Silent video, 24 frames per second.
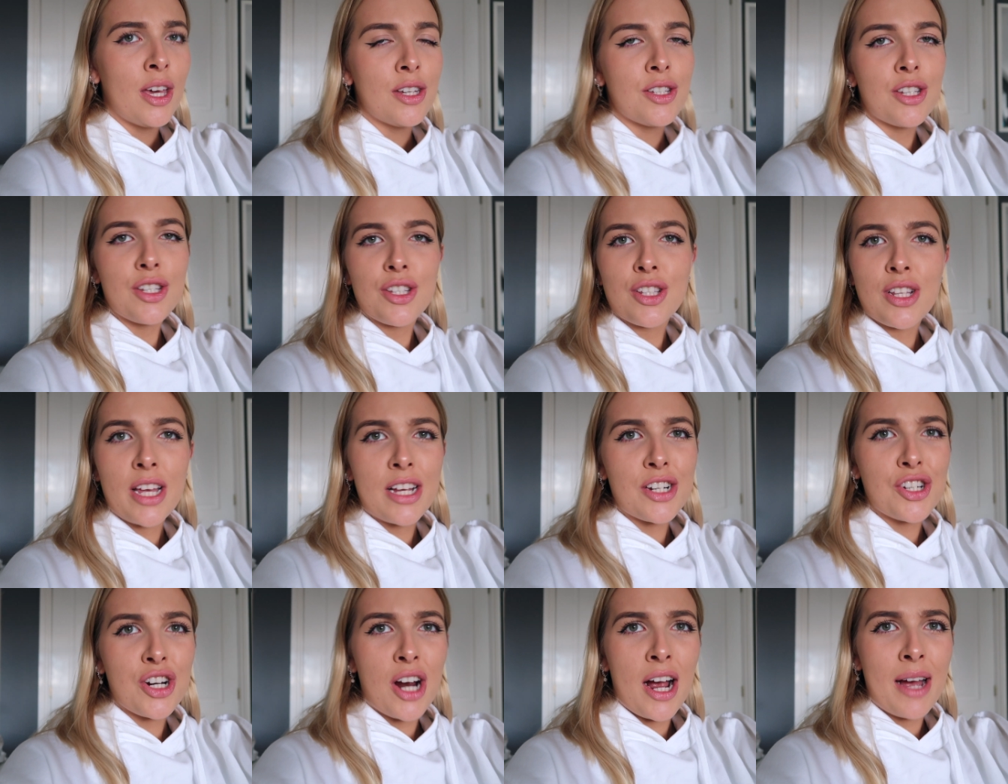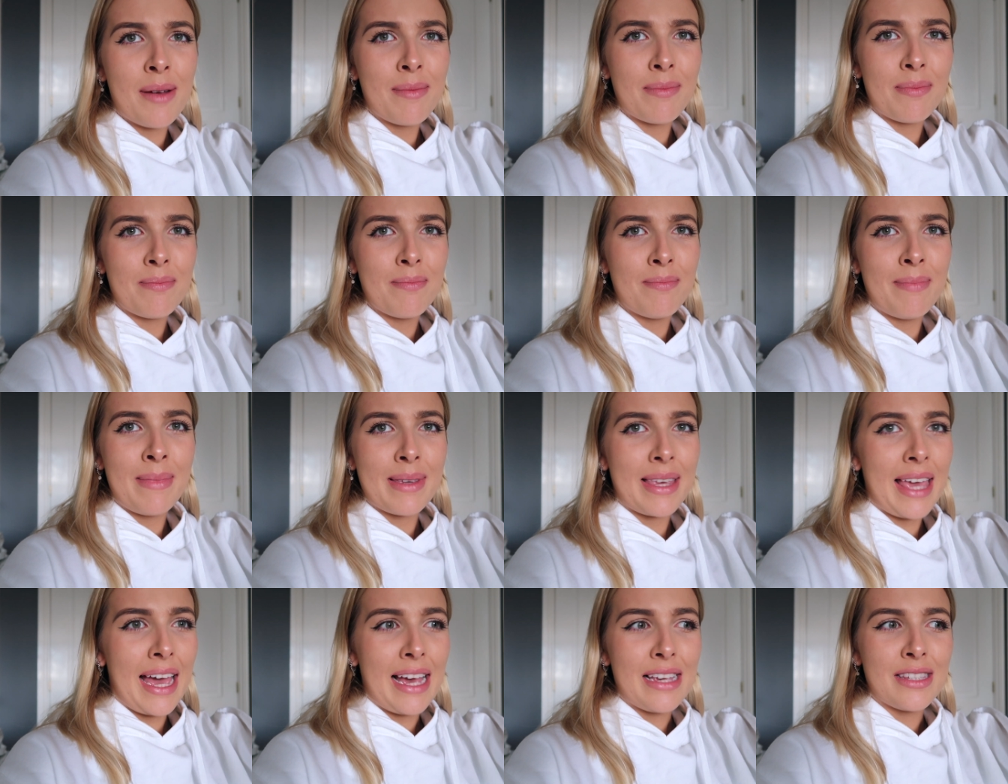just like try
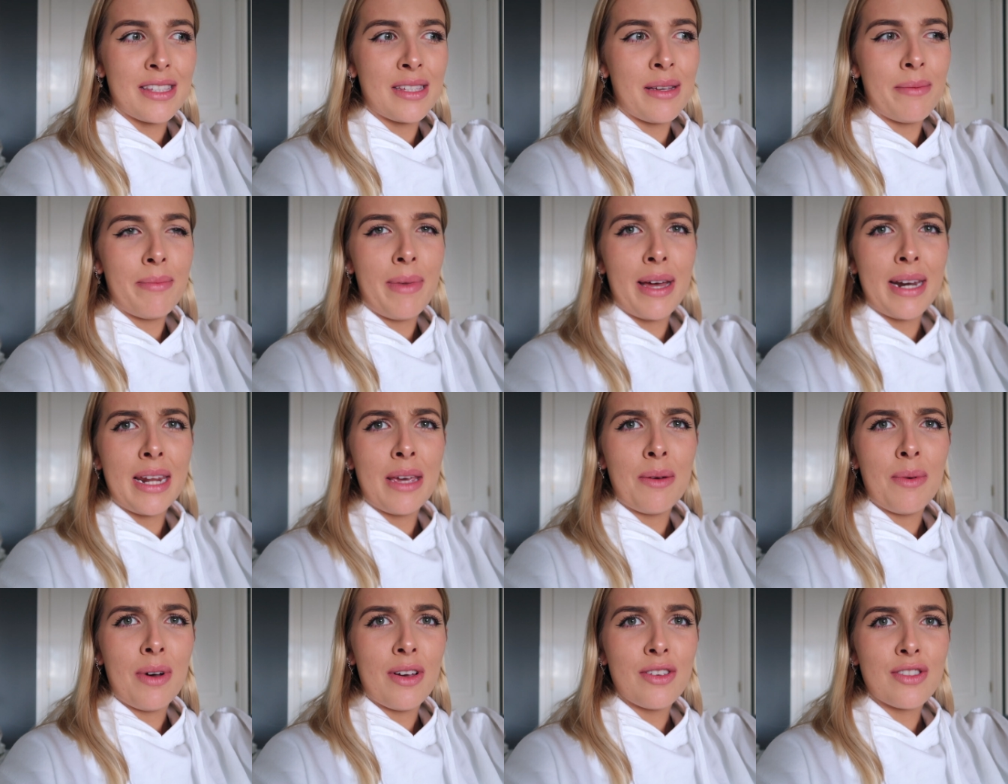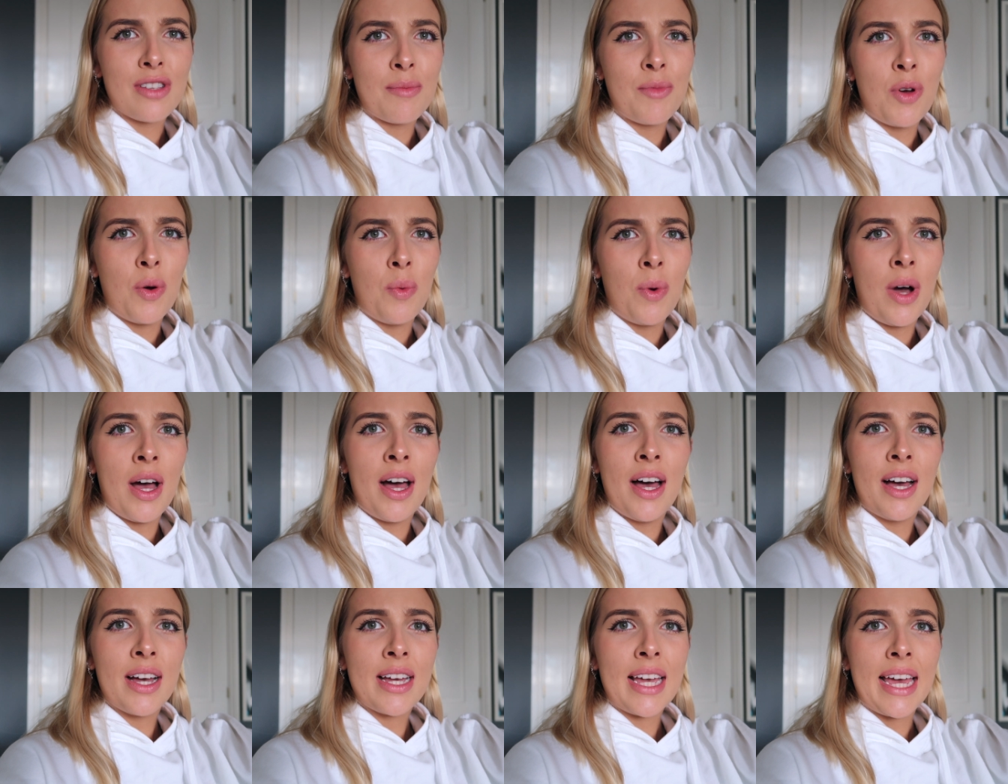and get some money whilst I'm not
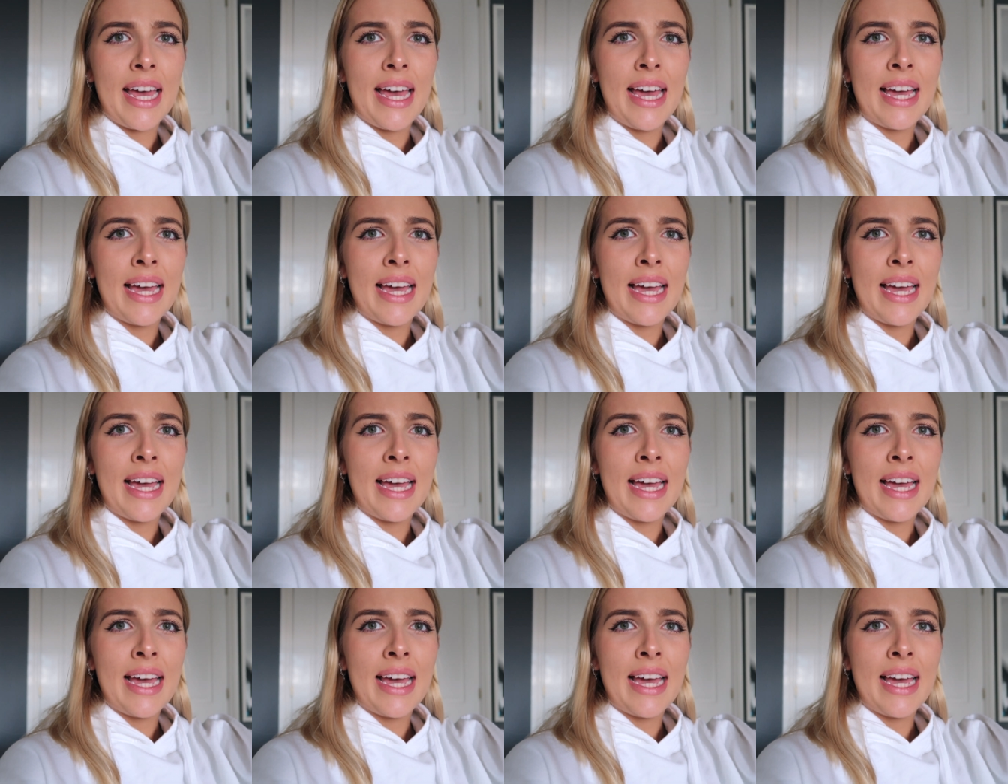working.